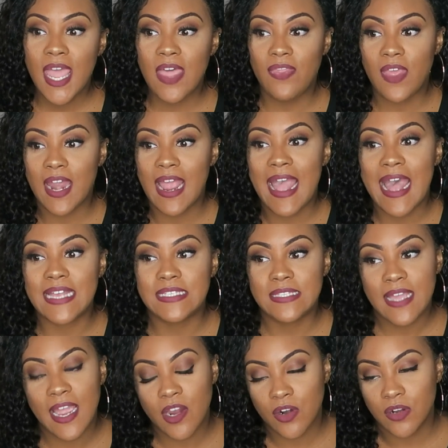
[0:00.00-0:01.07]
and then I
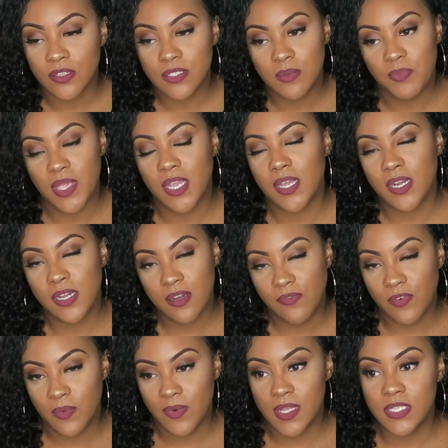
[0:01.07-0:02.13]
asked that girl to pick a
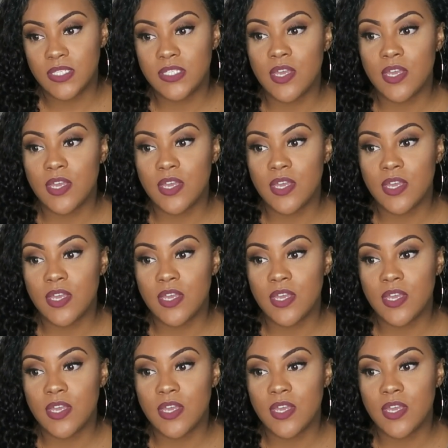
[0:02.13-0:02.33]
different one.